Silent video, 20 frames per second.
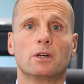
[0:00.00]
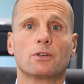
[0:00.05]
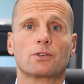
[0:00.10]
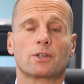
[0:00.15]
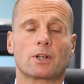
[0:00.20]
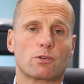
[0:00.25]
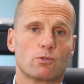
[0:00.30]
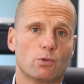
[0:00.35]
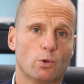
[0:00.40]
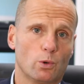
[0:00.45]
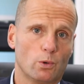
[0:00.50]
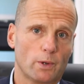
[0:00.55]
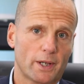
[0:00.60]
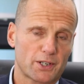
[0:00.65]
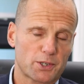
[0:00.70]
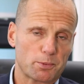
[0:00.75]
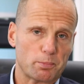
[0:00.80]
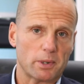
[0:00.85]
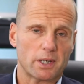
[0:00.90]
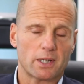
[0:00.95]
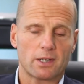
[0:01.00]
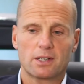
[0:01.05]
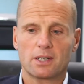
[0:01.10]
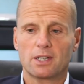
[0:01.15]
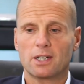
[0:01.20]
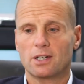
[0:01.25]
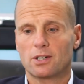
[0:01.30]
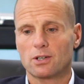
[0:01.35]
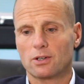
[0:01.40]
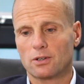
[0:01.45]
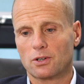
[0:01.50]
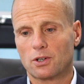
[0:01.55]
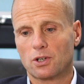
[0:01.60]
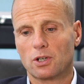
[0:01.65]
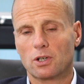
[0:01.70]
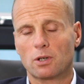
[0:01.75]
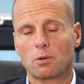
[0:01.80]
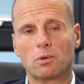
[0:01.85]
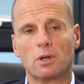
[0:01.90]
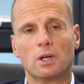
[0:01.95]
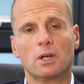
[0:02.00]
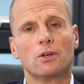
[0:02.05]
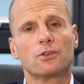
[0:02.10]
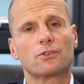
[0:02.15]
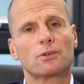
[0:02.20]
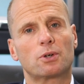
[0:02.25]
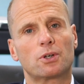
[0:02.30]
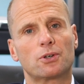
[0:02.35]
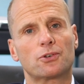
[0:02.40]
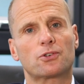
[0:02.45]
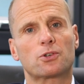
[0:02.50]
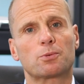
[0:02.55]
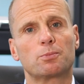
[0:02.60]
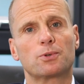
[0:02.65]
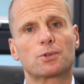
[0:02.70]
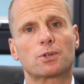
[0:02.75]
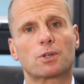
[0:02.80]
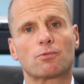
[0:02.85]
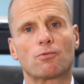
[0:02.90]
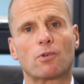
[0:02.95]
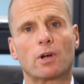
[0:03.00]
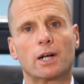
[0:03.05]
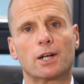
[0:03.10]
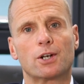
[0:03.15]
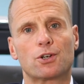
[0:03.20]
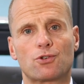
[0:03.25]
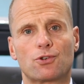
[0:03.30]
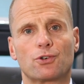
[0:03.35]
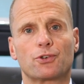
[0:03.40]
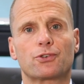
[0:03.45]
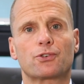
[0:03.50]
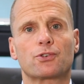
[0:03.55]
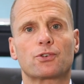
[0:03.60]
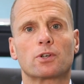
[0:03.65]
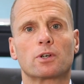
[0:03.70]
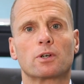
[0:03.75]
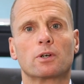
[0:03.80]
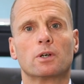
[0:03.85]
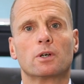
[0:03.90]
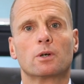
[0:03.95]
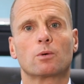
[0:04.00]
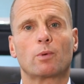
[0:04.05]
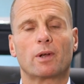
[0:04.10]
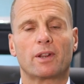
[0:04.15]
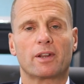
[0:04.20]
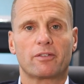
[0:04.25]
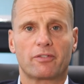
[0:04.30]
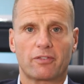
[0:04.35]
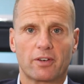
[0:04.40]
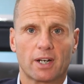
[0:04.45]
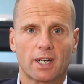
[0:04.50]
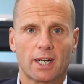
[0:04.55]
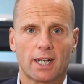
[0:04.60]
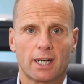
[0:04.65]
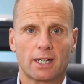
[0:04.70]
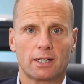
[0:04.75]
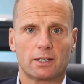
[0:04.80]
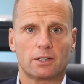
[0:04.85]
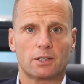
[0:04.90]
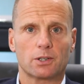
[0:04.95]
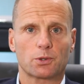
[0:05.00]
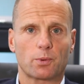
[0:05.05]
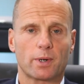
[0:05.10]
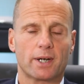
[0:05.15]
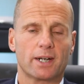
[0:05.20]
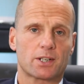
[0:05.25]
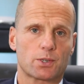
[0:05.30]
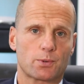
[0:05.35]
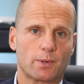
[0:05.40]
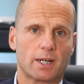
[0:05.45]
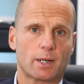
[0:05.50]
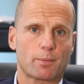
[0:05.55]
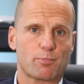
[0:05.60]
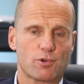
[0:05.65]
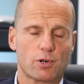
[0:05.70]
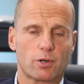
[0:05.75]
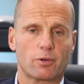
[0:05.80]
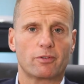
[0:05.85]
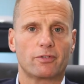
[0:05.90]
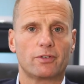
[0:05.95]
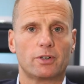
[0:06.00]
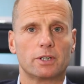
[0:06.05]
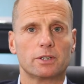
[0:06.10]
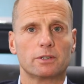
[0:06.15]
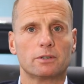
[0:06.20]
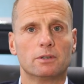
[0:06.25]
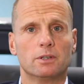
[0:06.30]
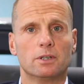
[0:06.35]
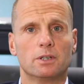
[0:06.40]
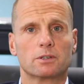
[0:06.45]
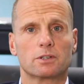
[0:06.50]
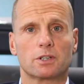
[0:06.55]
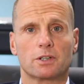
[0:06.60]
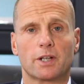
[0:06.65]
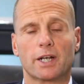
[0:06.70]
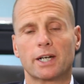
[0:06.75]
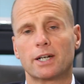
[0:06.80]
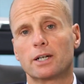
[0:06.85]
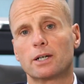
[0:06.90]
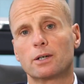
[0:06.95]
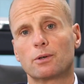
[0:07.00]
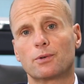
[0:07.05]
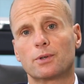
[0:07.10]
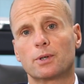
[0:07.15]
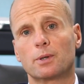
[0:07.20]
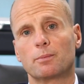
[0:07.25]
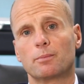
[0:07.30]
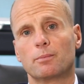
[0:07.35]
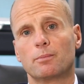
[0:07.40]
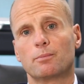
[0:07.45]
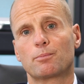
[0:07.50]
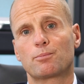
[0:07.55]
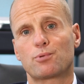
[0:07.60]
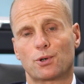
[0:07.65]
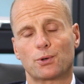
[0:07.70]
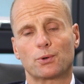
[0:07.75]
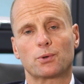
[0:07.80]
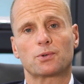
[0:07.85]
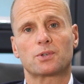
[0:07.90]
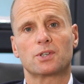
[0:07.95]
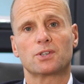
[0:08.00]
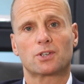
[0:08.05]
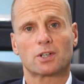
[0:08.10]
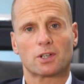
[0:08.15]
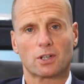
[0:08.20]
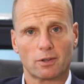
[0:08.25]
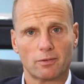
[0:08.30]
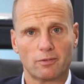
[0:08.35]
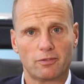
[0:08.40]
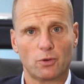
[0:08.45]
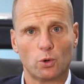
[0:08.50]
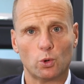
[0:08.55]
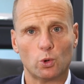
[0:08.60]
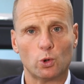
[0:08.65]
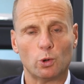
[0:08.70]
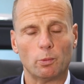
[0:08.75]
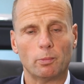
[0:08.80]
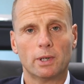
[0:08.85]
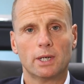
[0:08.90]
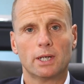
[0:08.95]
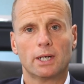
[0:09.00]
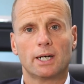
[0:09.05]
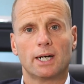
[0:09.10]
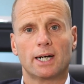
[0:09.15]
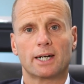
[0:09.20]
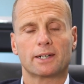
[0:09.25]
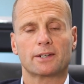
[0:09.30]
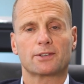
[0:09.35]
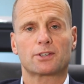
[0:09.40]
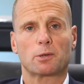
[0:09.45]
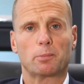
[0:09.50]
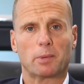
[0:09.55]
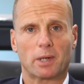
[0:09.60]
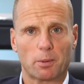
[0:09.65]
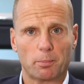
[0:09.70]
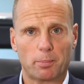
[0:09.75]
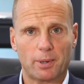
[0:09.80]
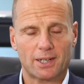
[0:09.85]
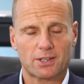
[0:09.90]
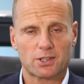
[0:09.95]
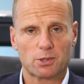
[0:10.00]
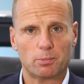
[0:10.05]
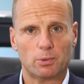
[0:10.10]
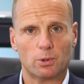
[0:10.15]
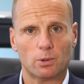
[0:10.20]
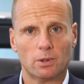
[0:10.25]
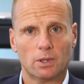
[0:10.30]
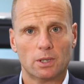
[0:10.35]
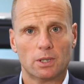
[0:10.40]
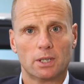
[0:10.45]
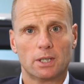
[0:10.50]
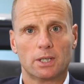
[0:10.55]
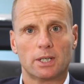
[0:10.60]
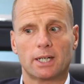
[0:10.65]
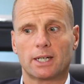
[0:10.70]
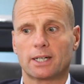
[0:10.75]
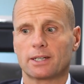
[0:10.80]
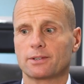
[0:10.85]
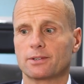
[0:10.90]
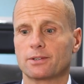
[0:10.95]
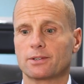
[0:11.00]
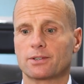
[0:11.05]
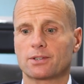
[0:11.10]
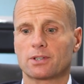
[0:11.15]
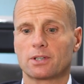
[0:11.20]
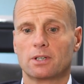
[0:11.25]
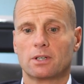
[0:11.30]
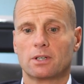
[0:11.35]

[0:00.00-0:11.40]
So they're all SBD.Q. So customers can really trust that when they're fitting our hardware to our profile, that they know that product is going to conform and it's going to be compatible, and